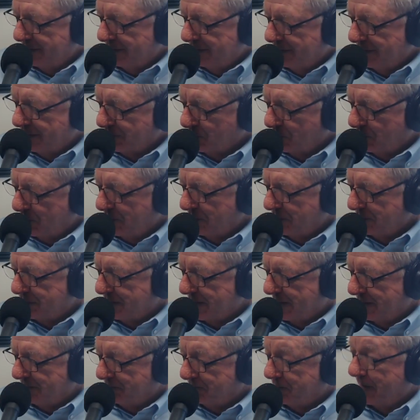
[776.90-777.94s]
as one of the
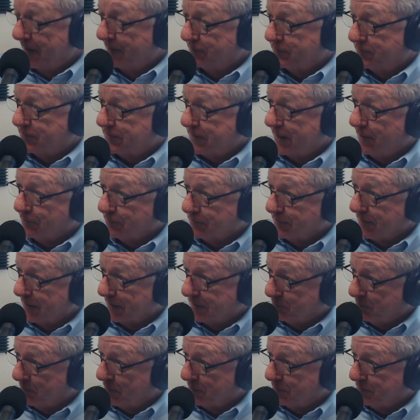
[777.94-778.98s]
top 5 sales
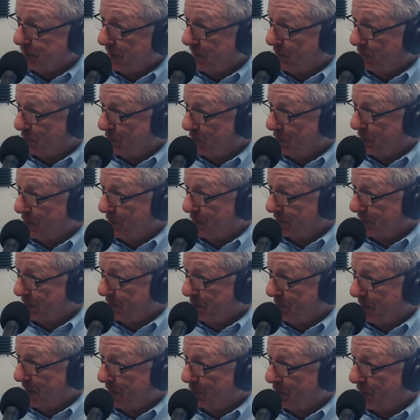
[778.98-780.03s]
experts in the world,
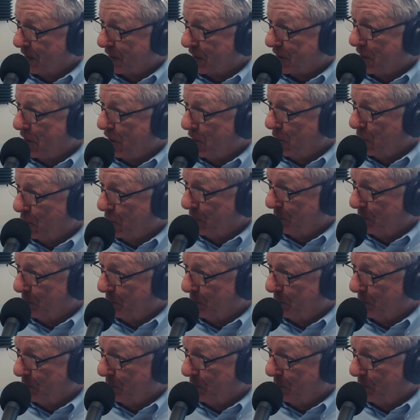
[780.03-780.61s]
you might want to call